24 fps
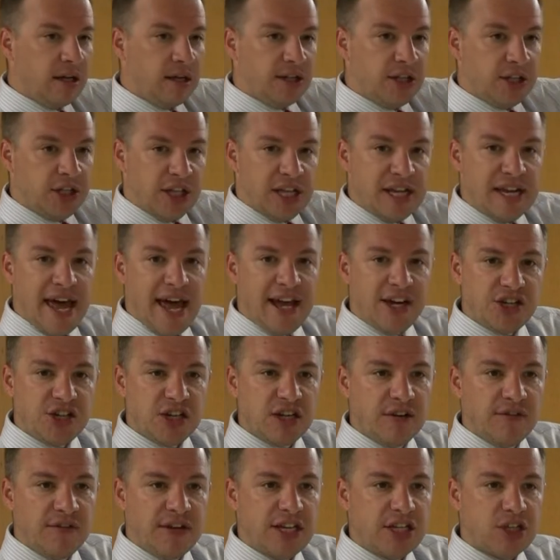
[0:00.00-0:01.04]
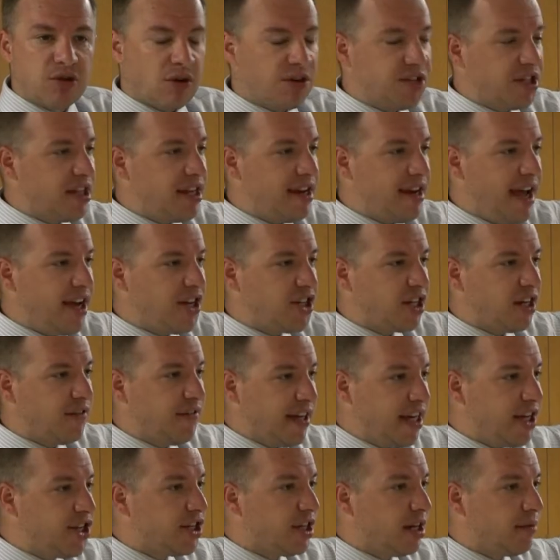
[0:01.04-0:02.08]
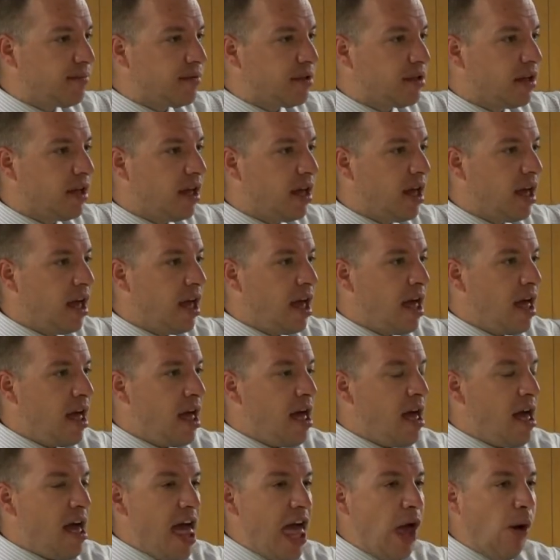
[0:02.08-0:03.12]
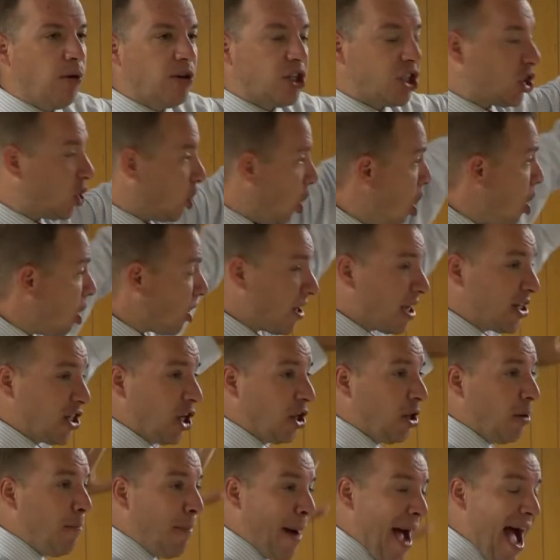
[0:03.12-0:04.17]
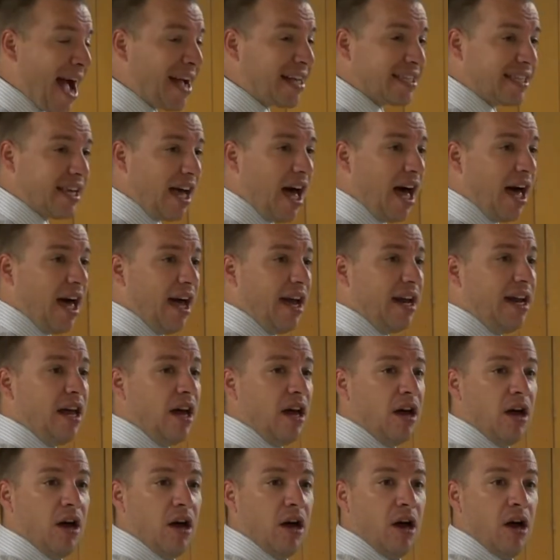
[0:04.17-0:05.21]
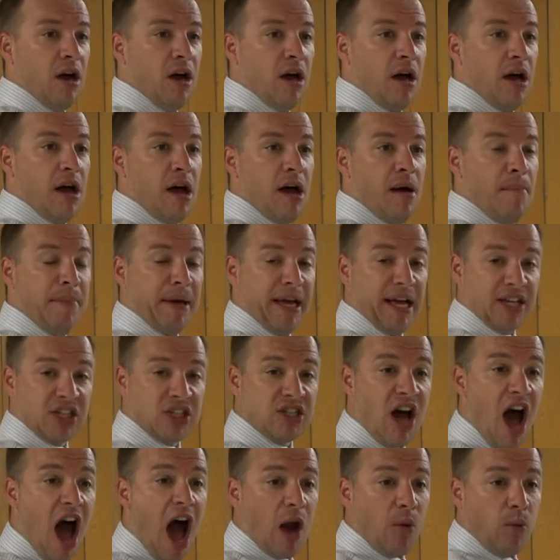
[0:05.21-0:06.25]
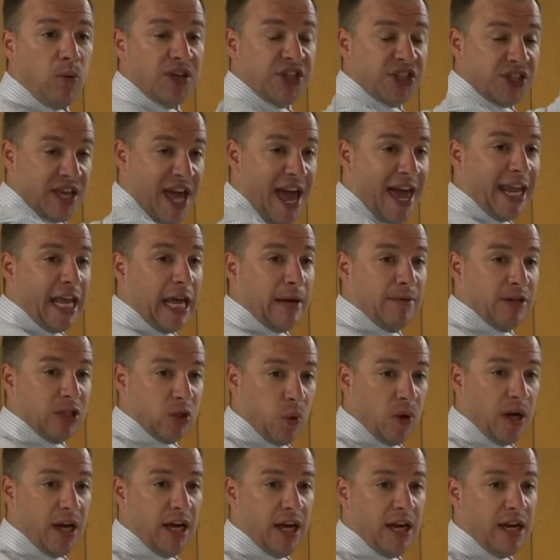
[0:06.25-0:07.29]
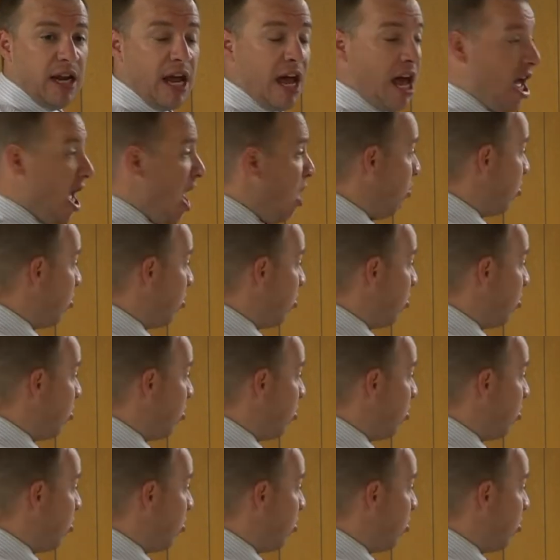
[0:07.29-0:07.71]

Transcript: to the nation of Israel, to the nation of Egypt. It was darkness on the backside because God was standing in between. It